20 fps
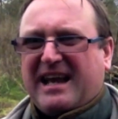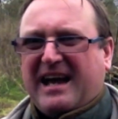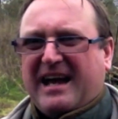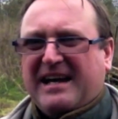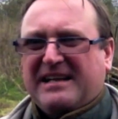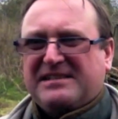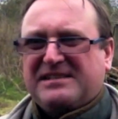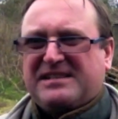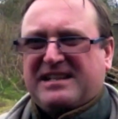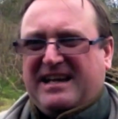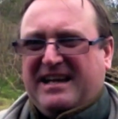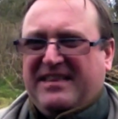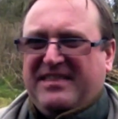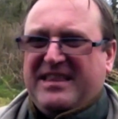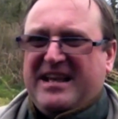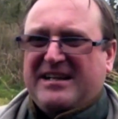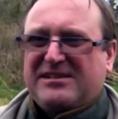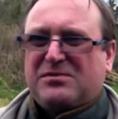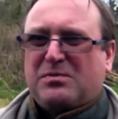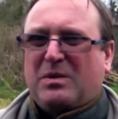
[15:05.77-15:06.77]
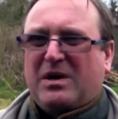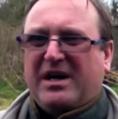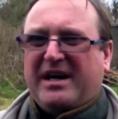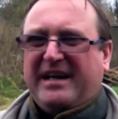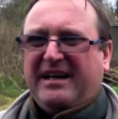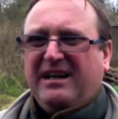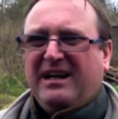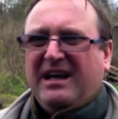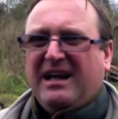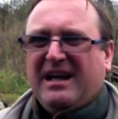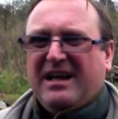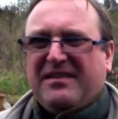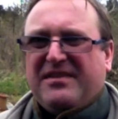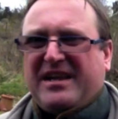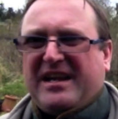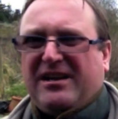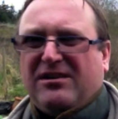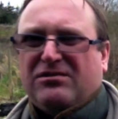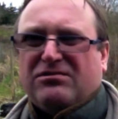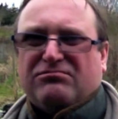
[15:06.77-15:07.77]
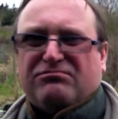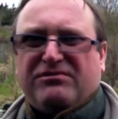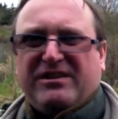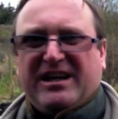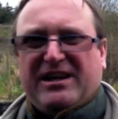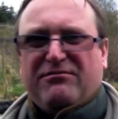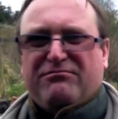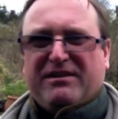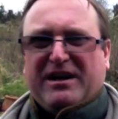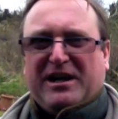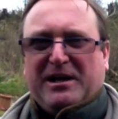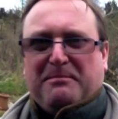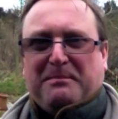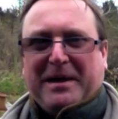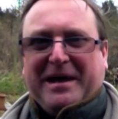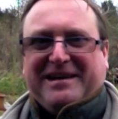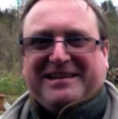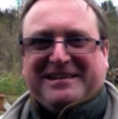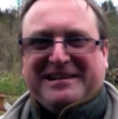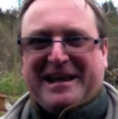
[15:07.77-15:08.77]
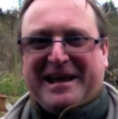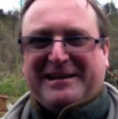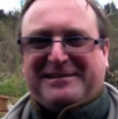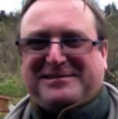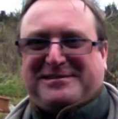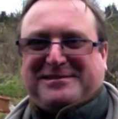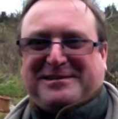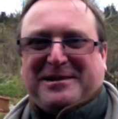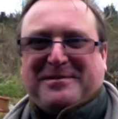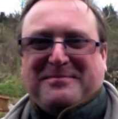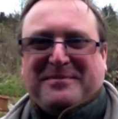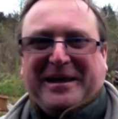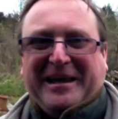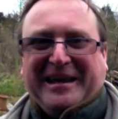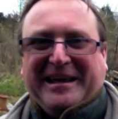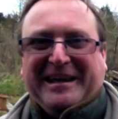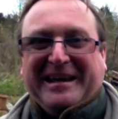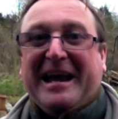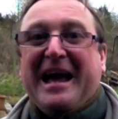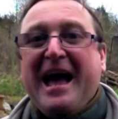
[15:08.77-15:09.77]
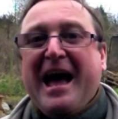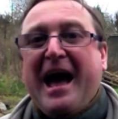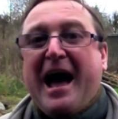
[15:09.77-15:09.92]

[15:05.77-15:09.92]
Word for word: and uh, that's why they look really, really big next to me.